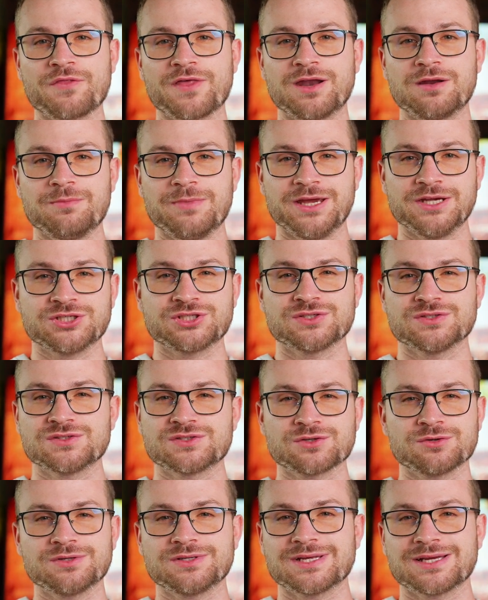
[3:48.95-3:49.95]
animation
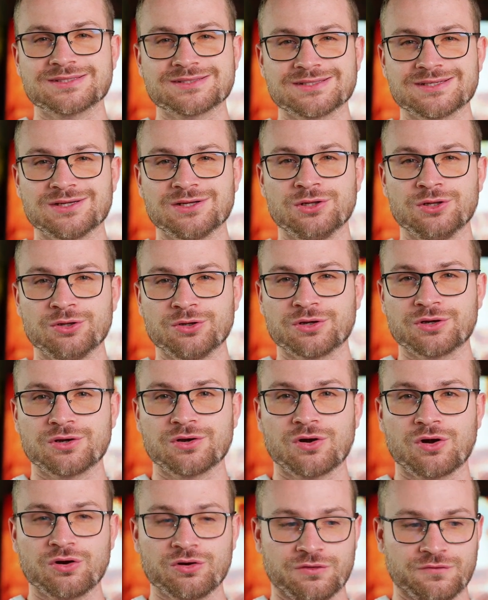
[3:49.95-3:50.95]
so it doesn't look
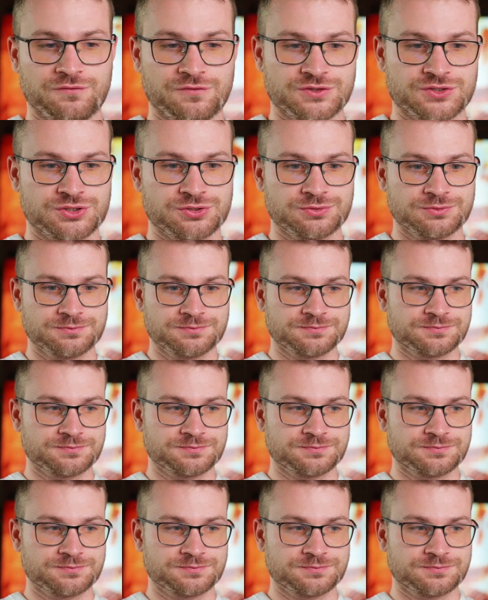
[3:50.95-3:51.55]
artificial.